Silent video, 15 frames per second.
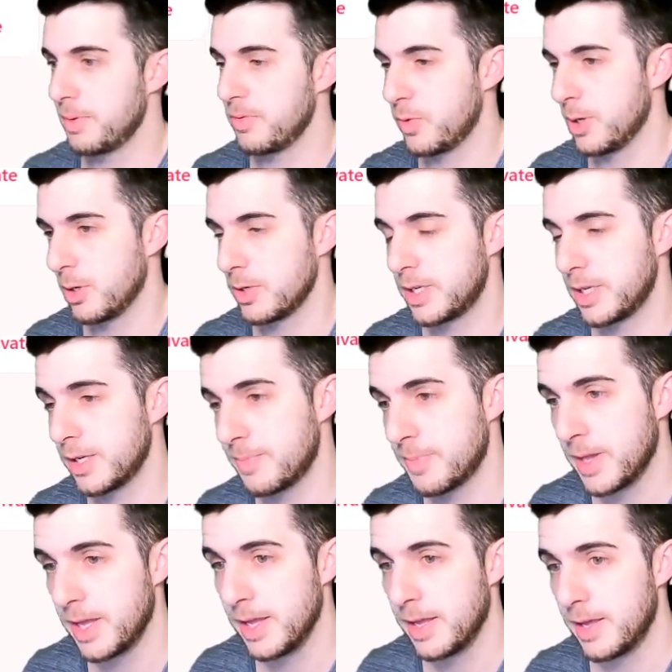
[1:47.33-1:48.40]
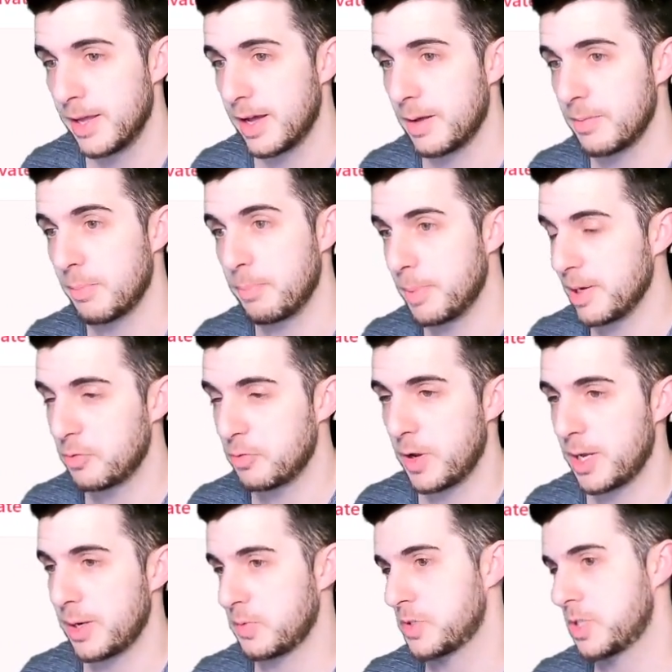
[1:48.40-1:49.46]
If we look here, I'm a big
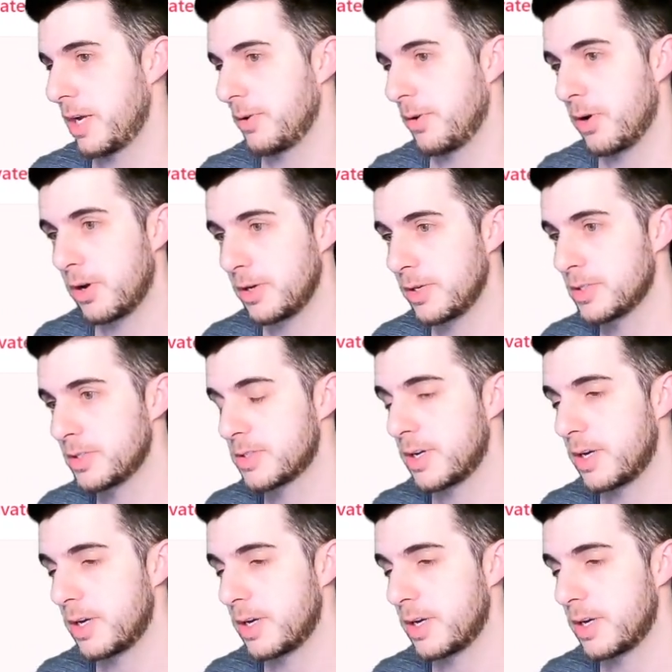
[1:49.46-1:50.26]
fan of Chain Guardians.